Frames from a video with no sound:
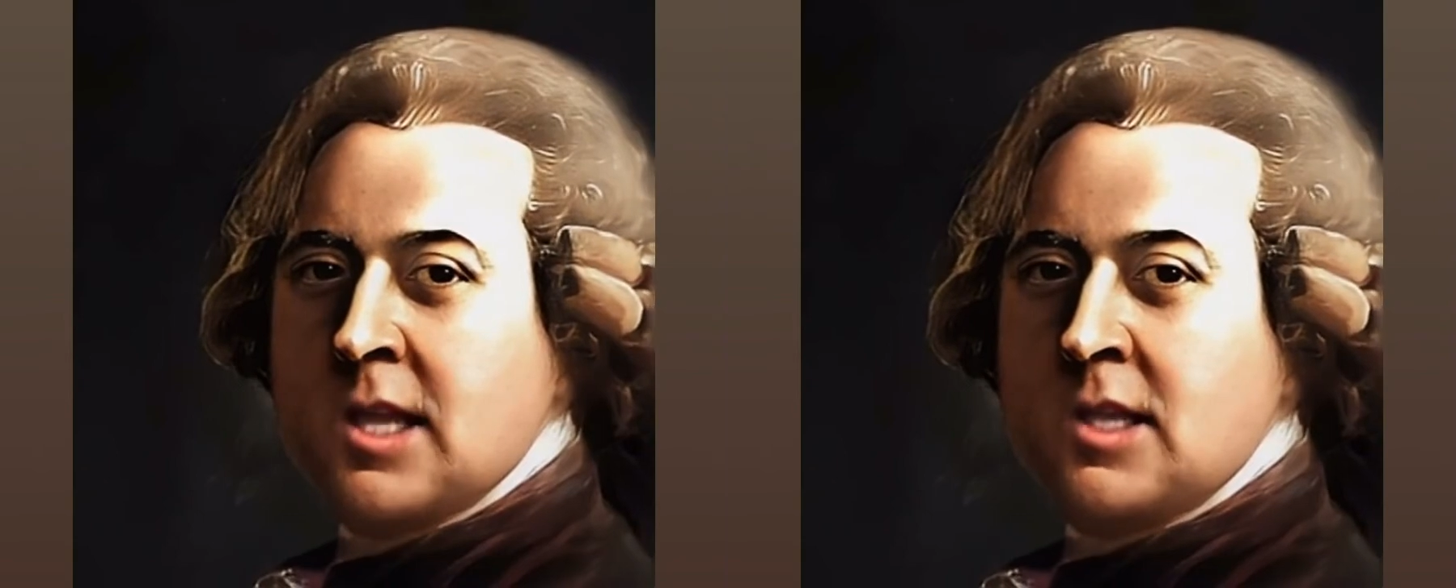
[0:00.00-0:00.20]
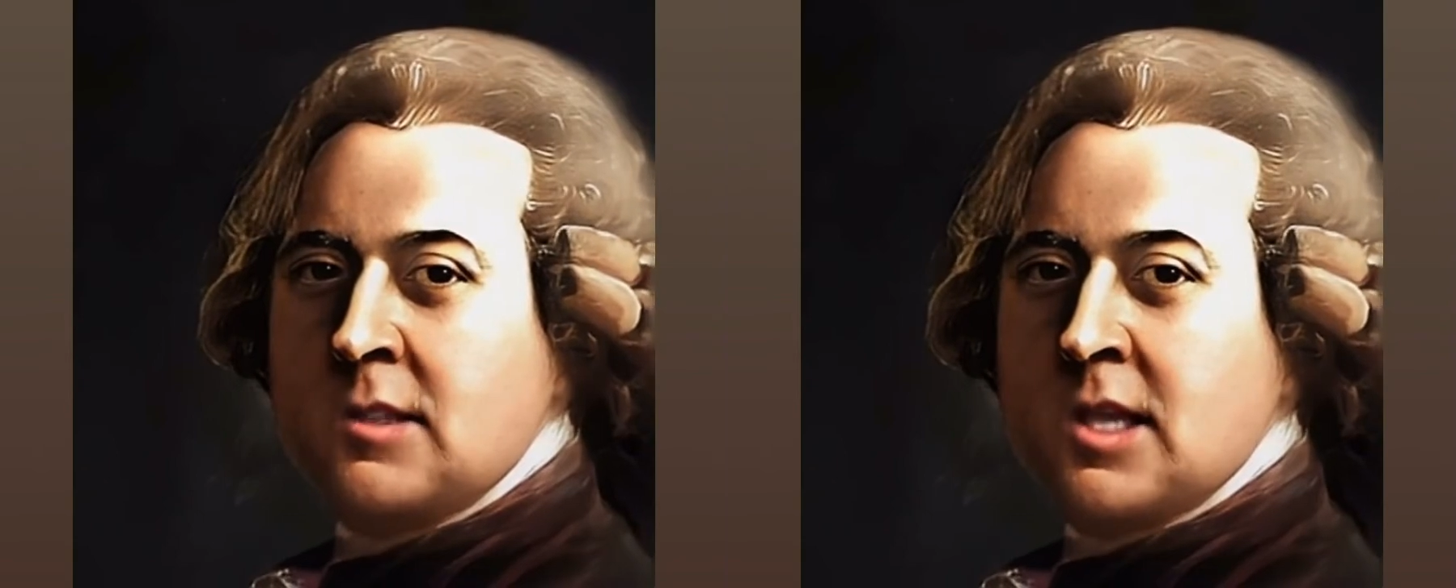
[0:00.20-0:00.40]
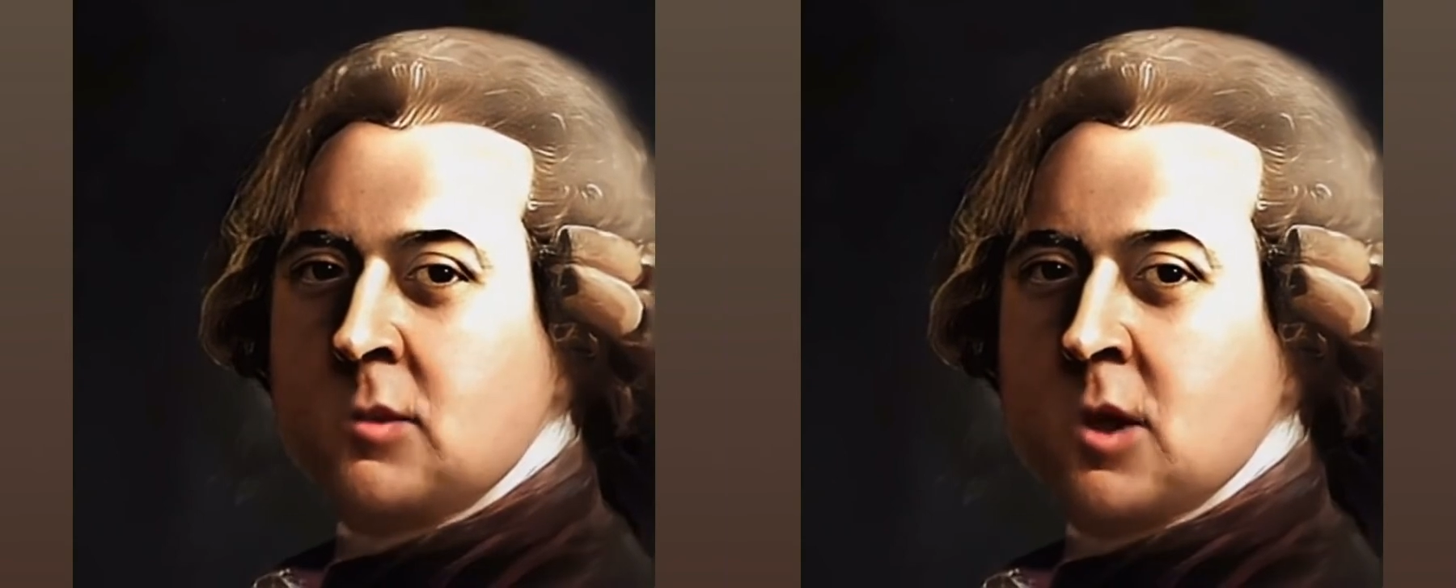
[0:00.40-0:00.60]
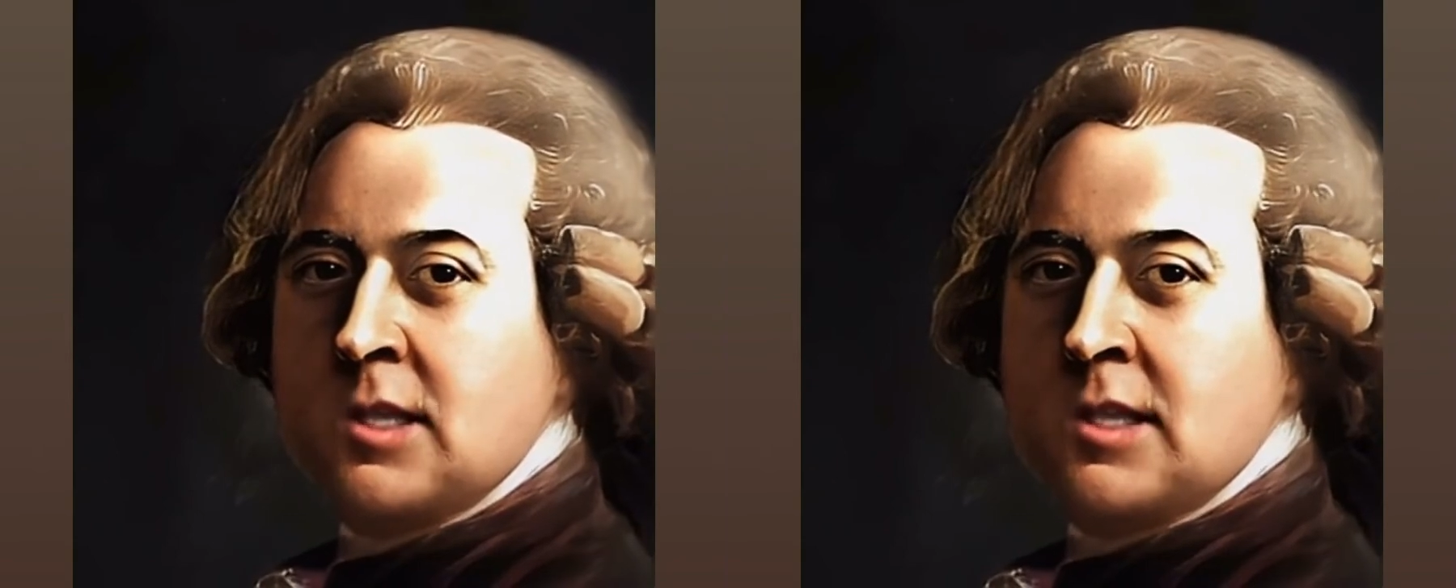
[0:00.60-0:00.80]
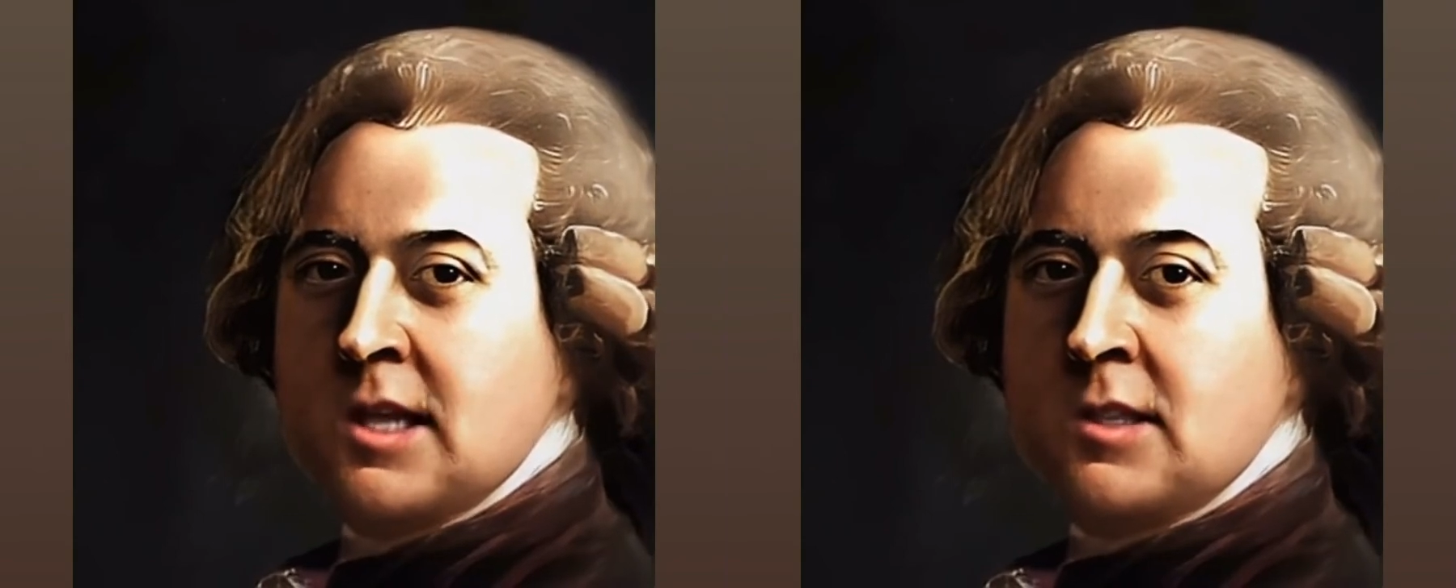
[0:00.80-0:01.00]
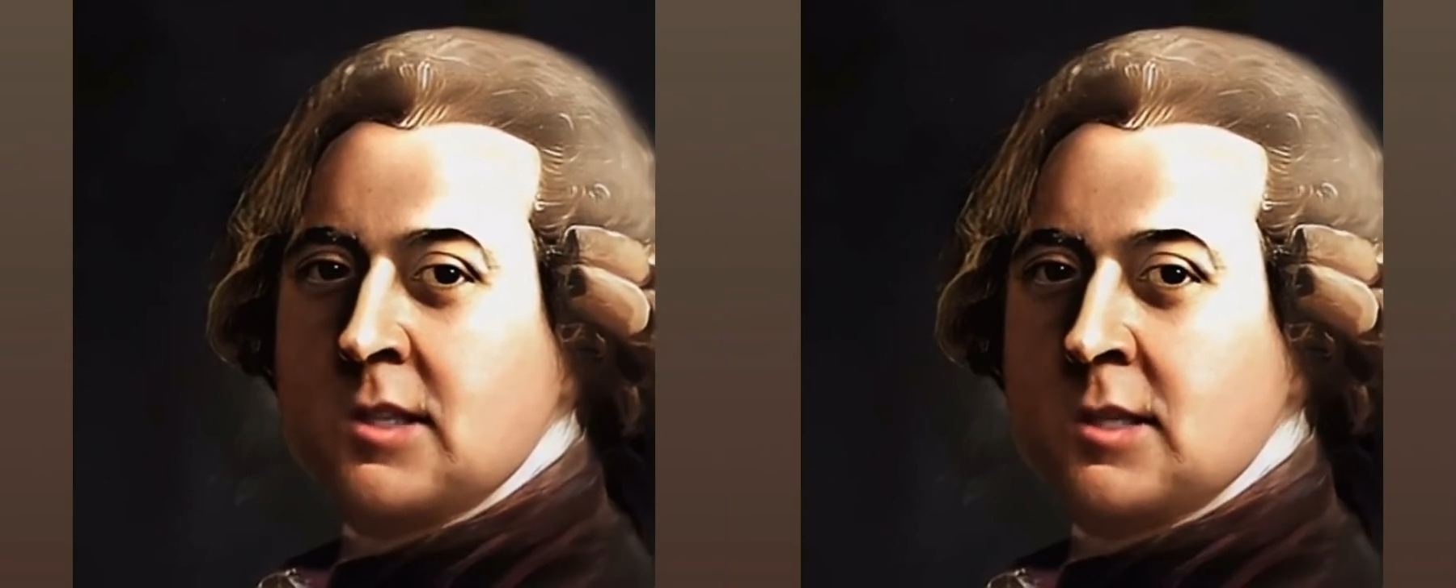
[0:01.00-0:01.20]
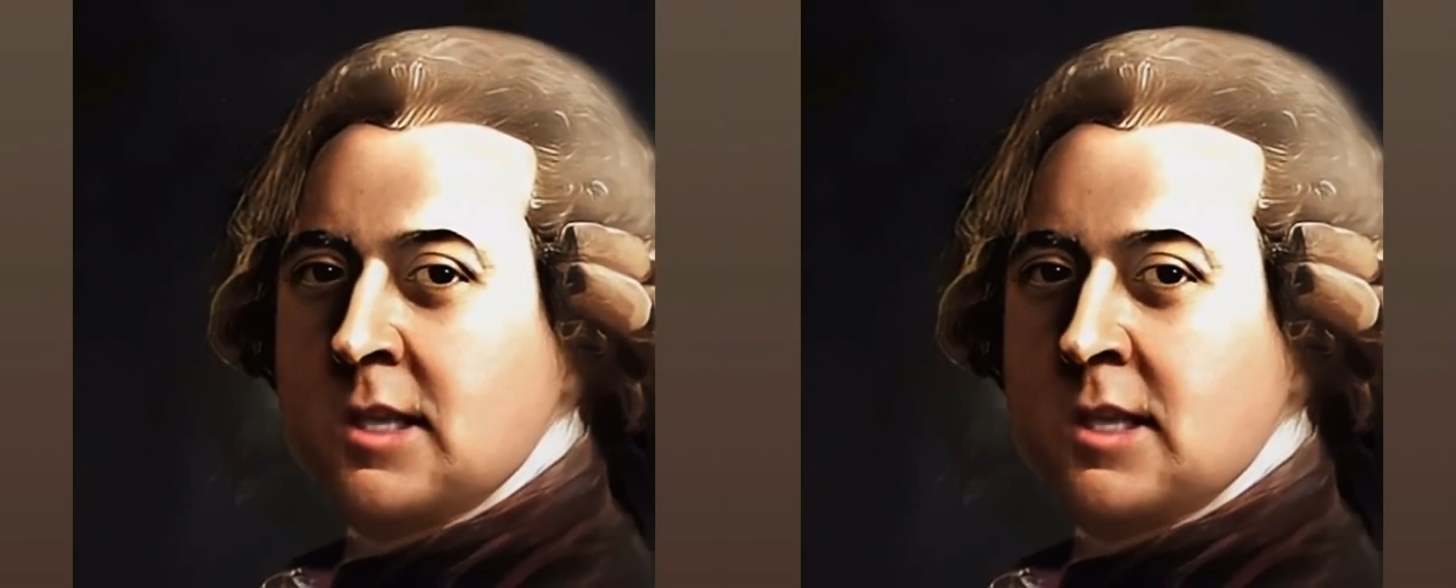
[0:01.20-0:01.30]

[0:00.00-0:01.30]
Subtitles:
of his residence,